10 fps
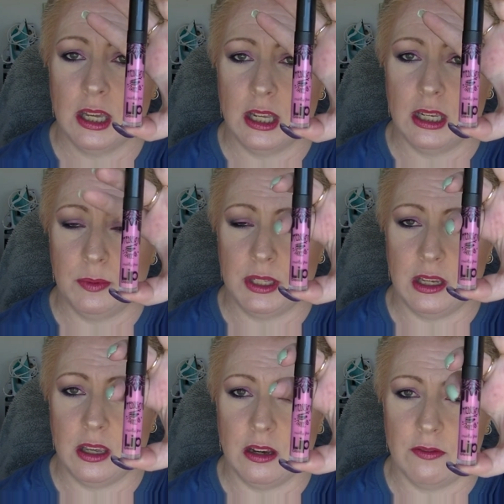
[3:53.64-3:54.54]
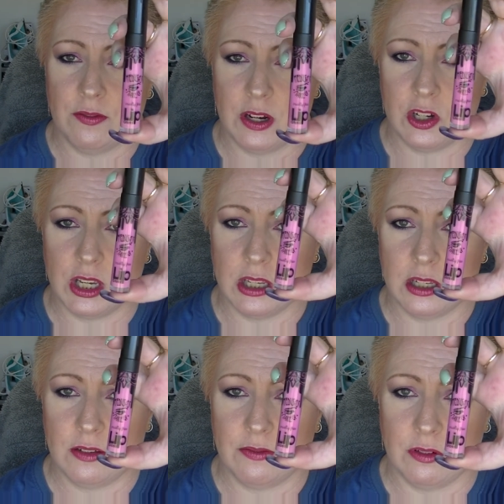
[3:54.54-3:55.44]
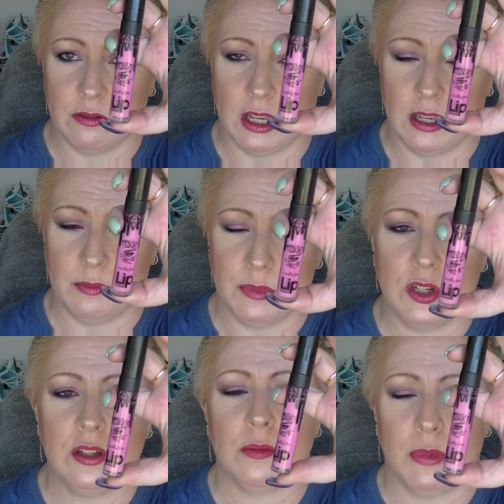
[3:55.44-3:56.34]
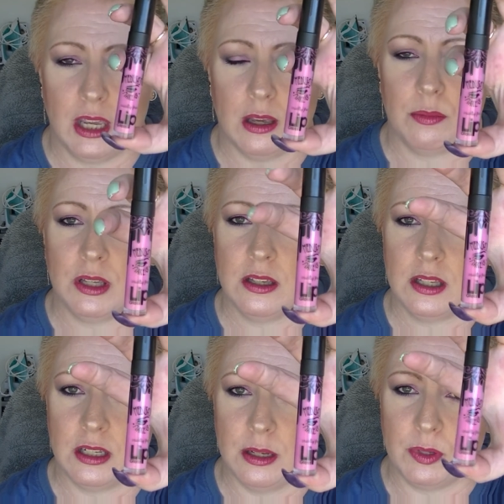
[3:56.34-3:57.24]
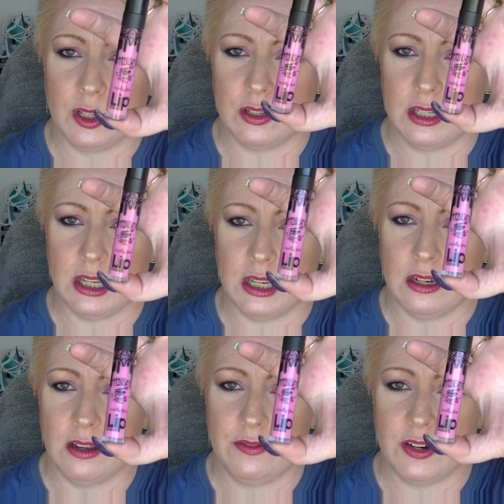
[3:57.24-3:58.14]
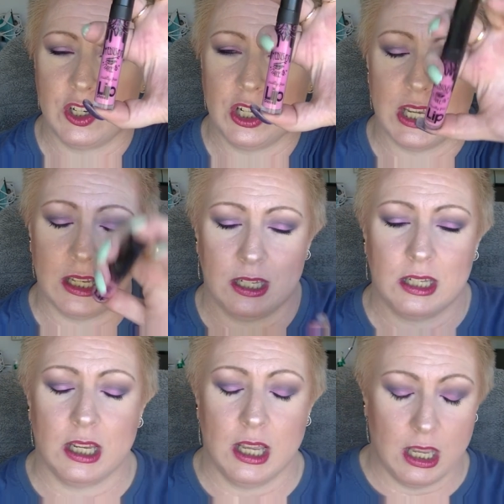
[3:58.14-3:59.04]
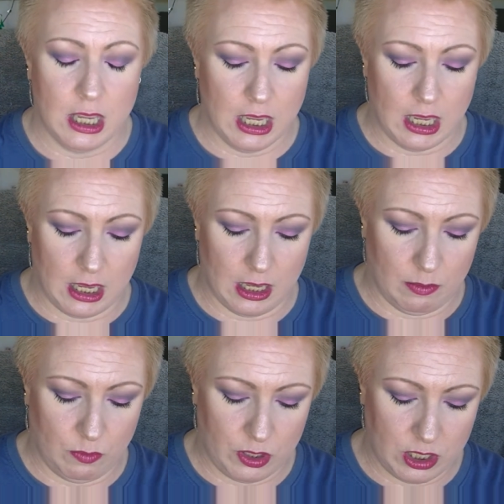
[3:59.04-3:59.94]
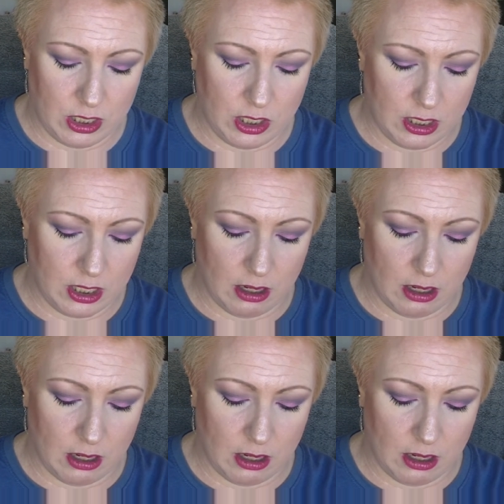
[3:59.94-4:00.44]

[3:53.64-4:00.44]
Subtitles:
lipstick in French Kiss from Medusa Makeup lip gloss in French Kiss, which is just